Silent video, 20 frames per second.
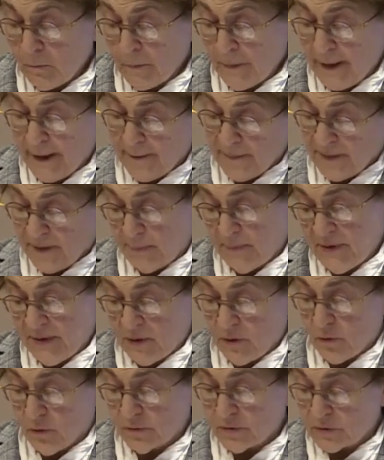at the
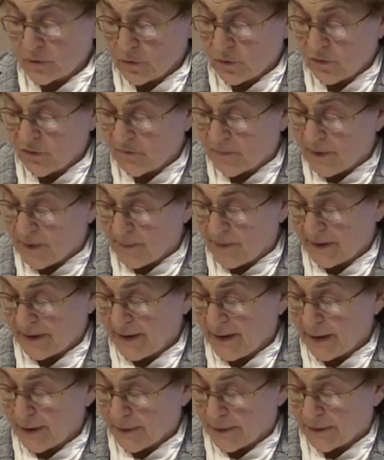BU School of Public
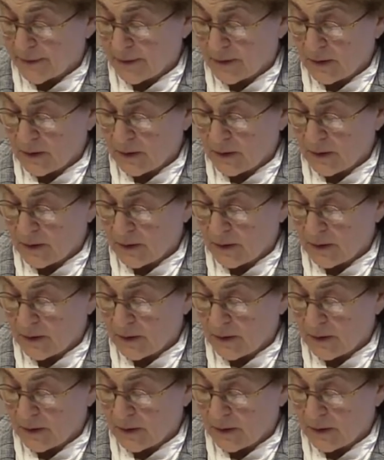Health.